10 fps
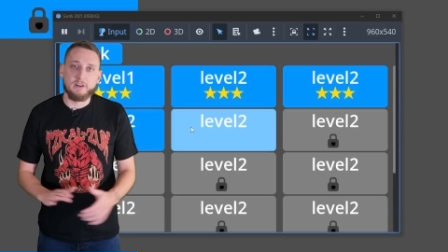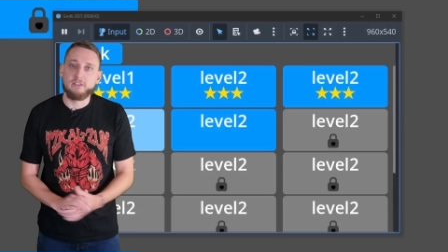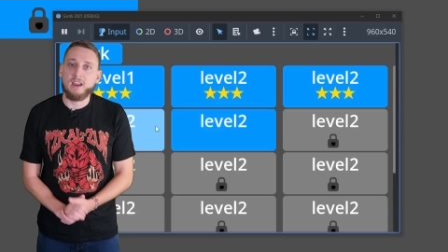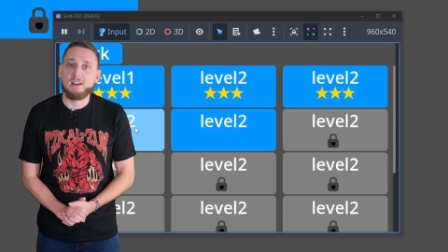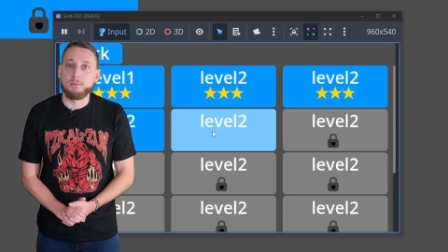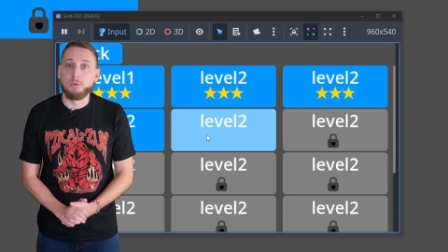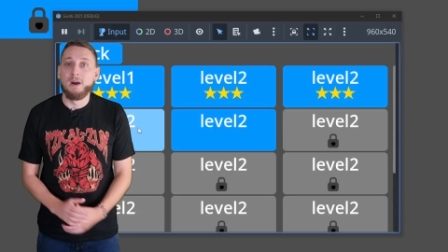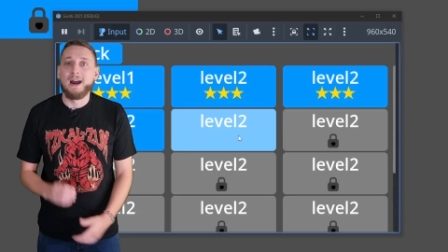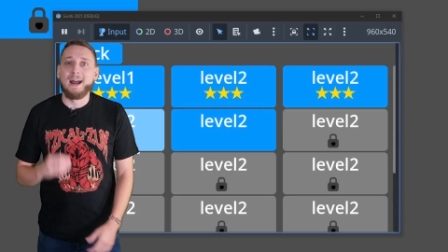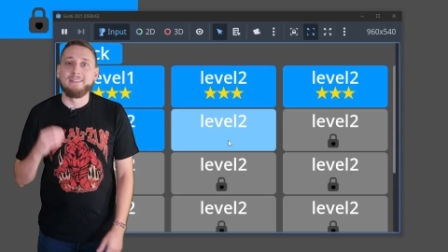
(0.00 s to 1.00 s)
very scalable
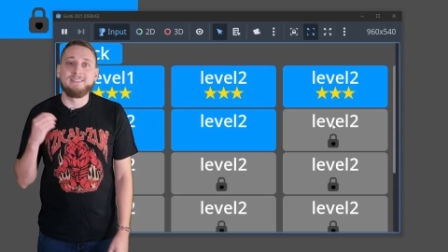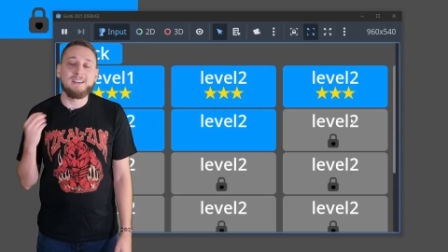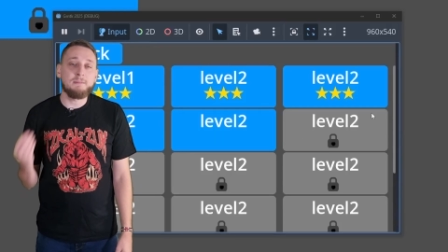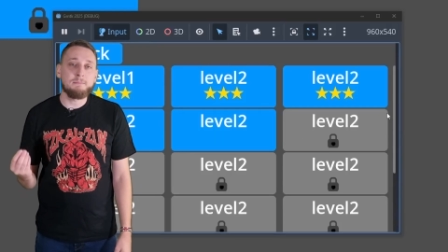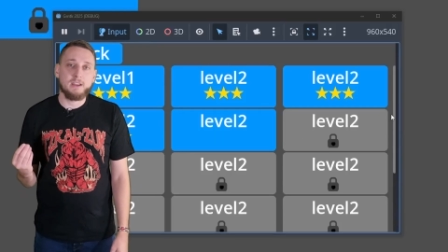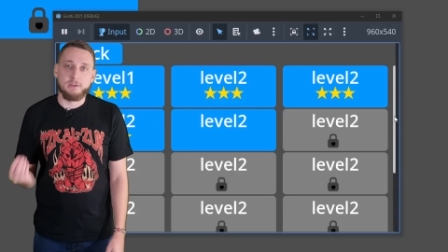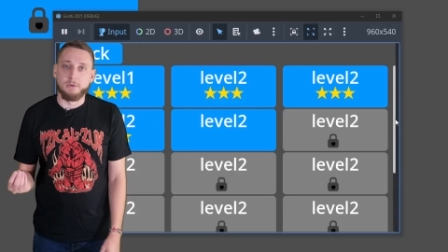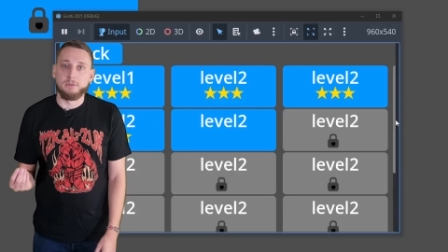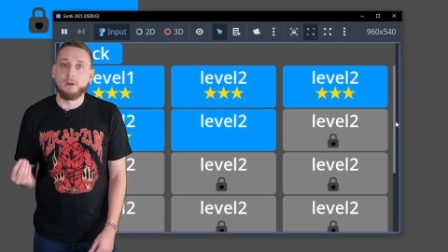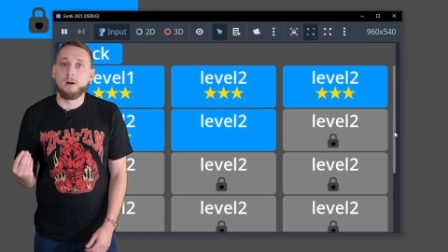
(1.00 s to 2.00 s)
and didn't make
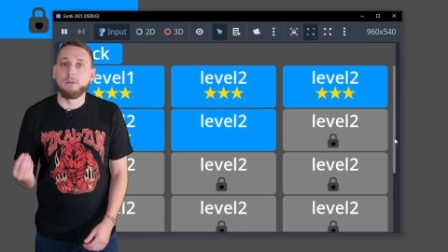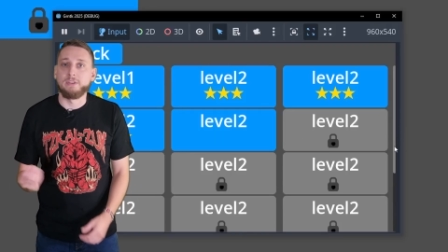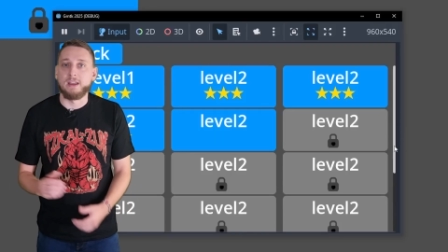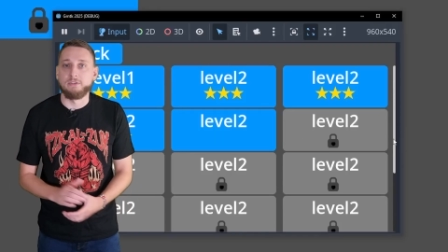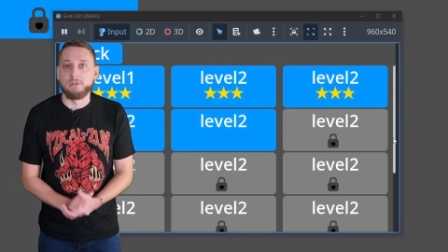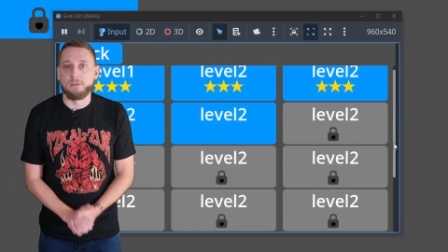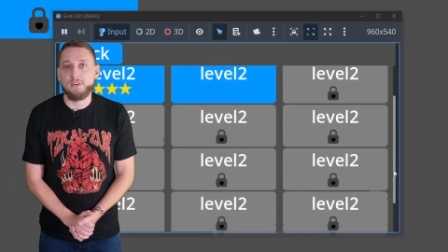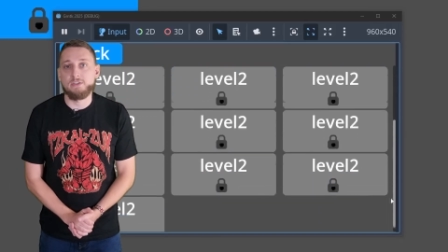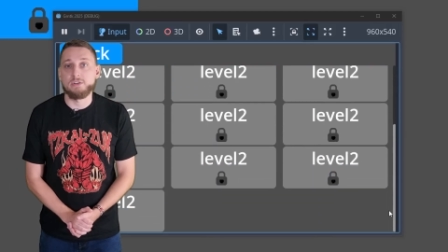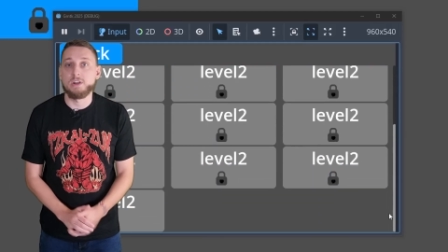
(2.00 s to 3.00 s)
use of the engine's
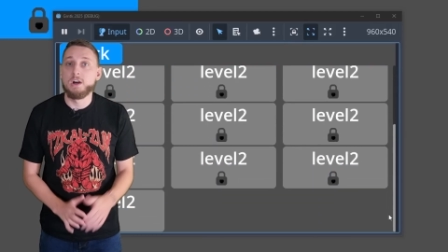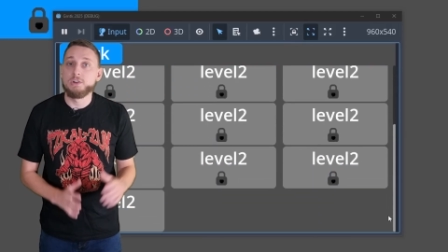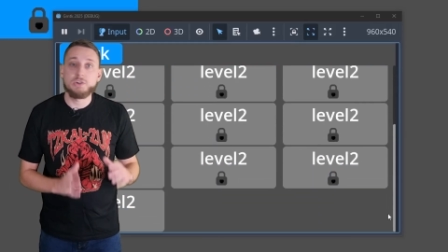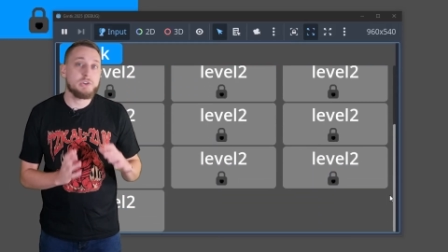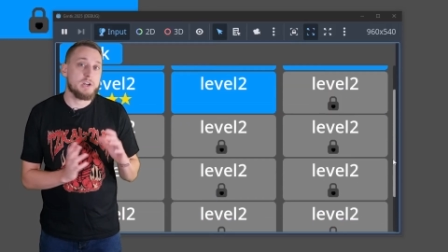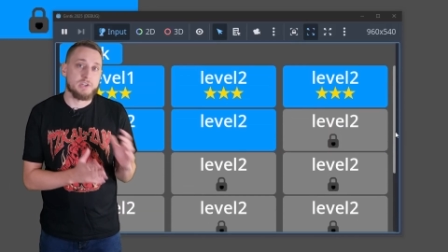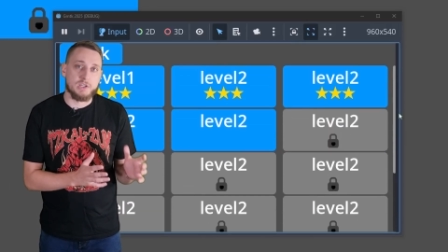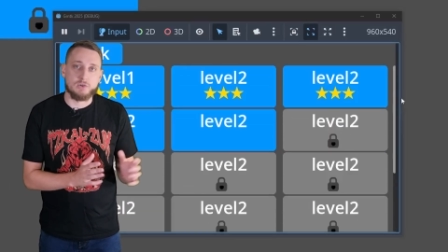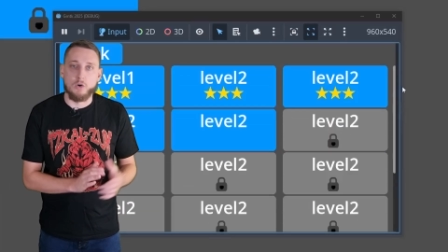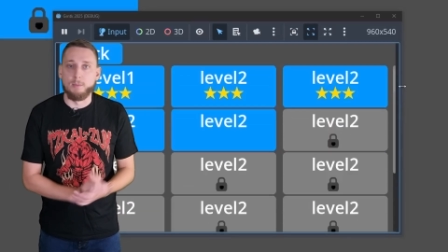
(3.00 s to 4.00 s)
features, such as a
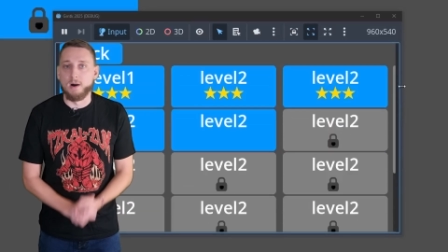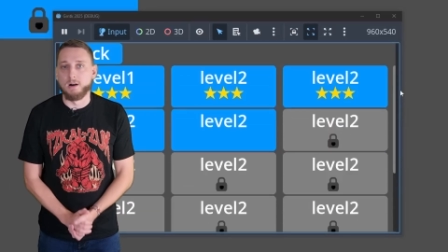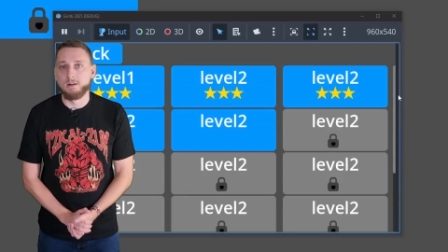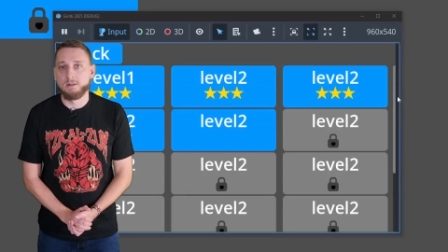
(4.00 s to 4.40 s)
scroll bar.